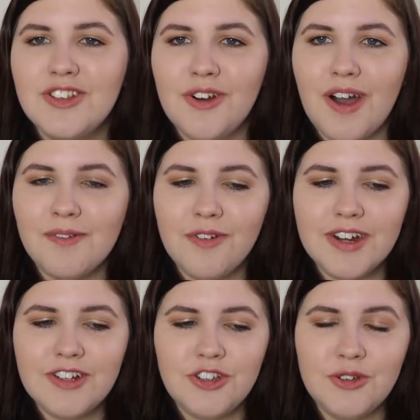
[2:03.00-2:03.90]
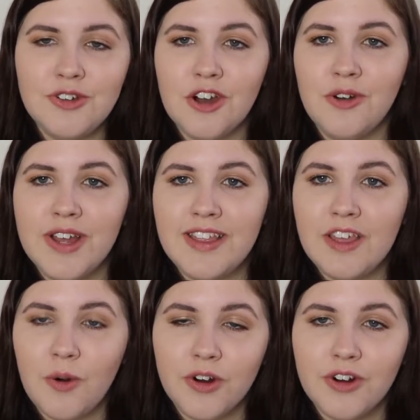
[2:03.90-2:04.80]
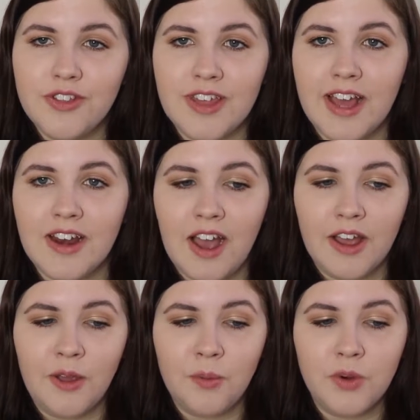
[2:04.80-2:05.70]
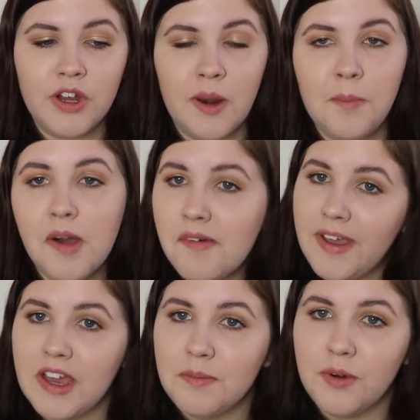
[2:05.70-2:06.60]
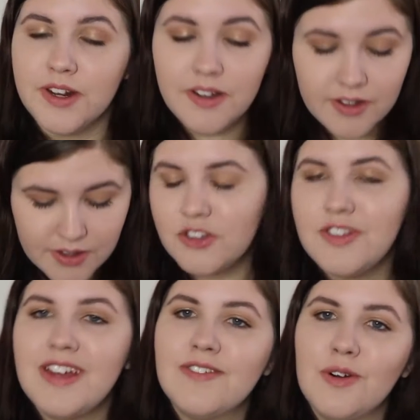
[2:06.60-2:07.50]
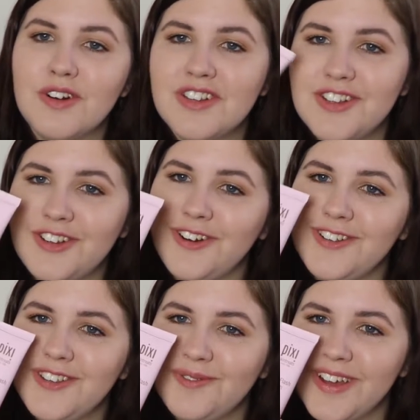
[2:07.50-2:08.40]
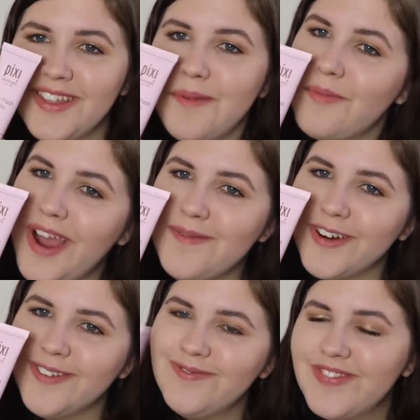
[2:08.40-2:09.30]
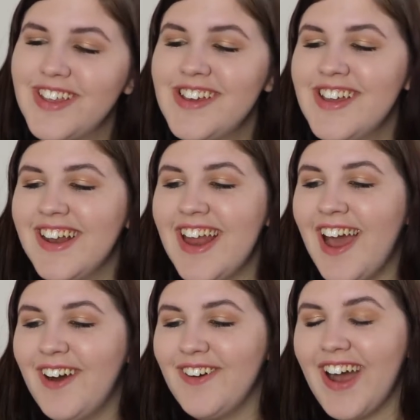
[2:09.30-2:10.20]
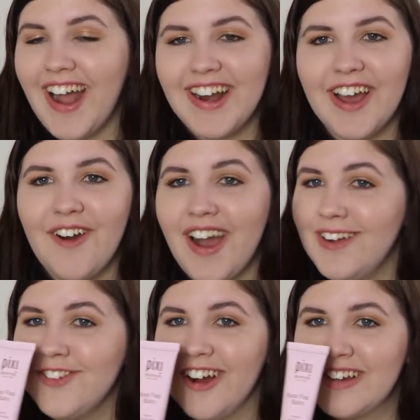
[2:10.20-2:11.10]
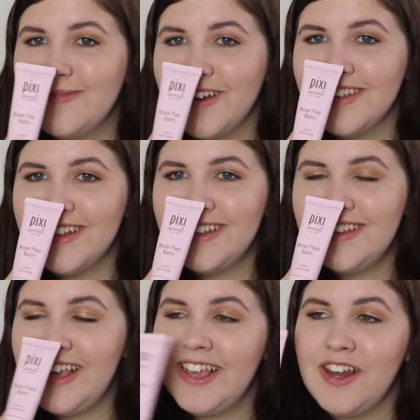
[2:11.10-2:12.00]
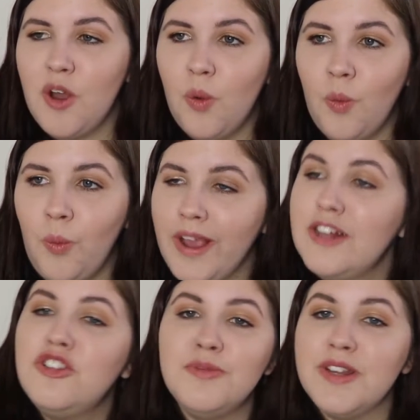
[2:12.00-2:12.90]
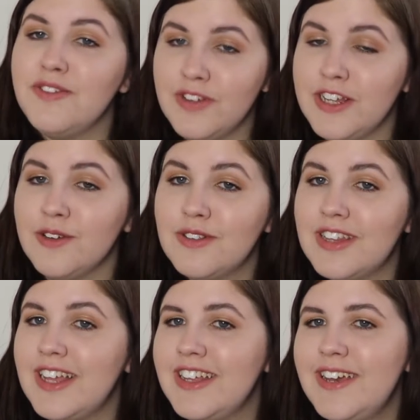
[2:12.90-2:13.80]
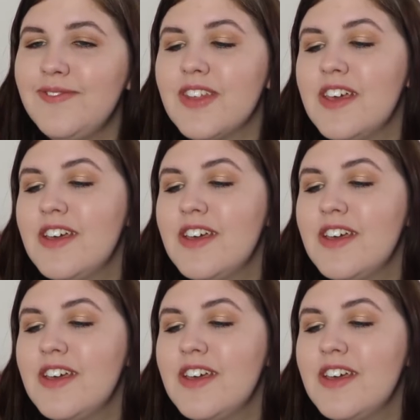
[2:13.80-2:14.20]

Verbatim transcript: So I'm going to go in the order that I would put my makeup on. So that of course starts with primer. Now I know I've talked about this in way too many videos lately.